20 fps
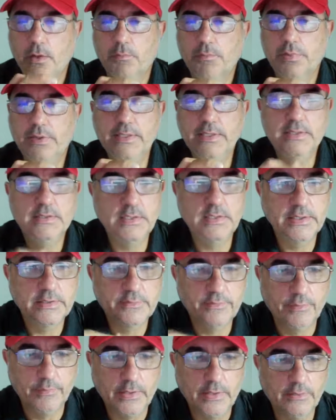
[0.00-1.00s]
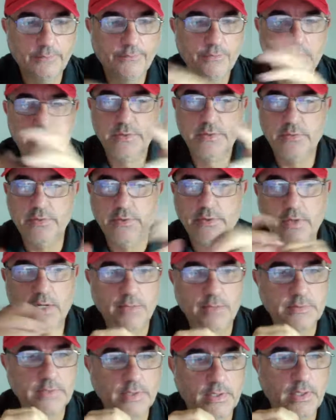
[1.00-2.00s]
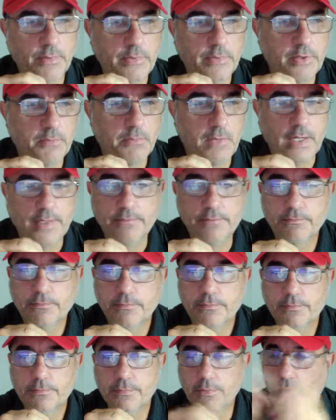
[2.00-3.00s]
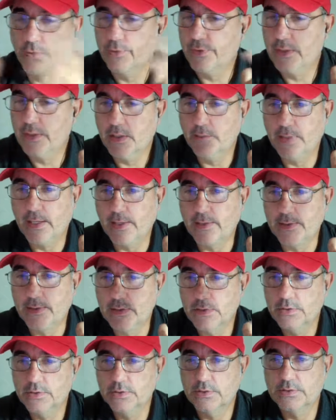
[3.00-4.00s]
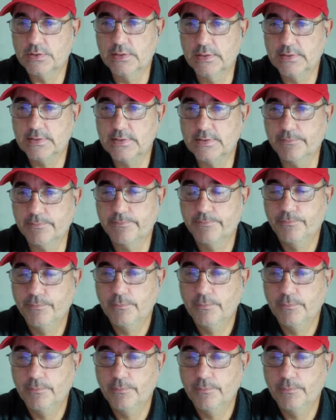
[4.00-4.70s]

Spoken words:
please list for me the first 3 crimes that come to your mind. Don't think about it. Just list them.